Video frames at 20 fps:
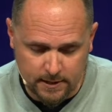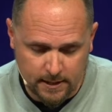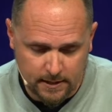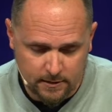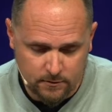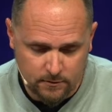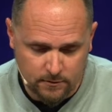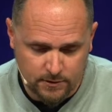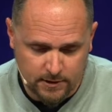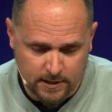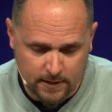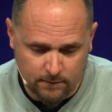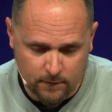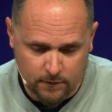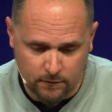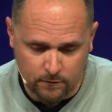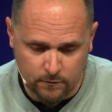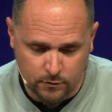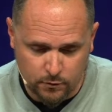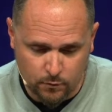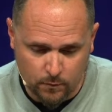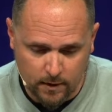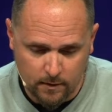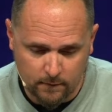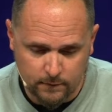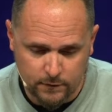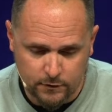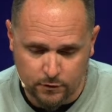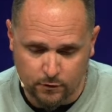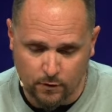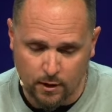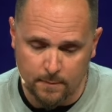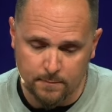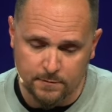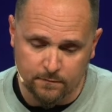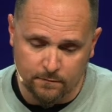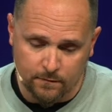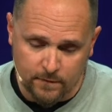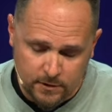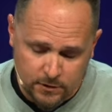Daniel 7 through 12
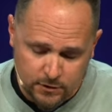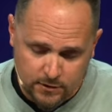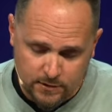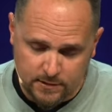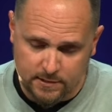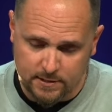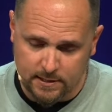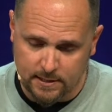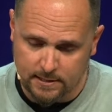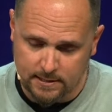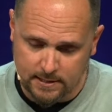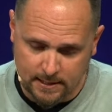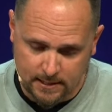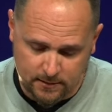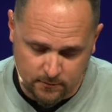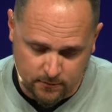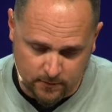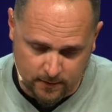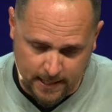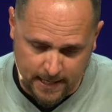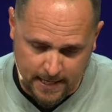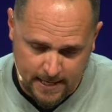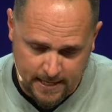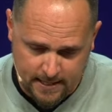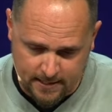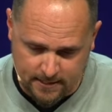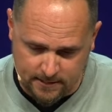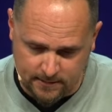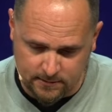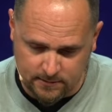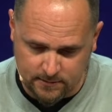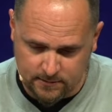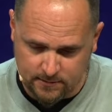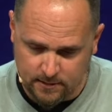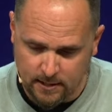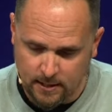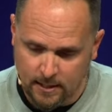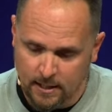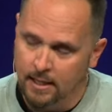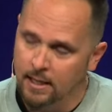describes visions that Daniel
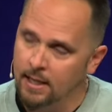has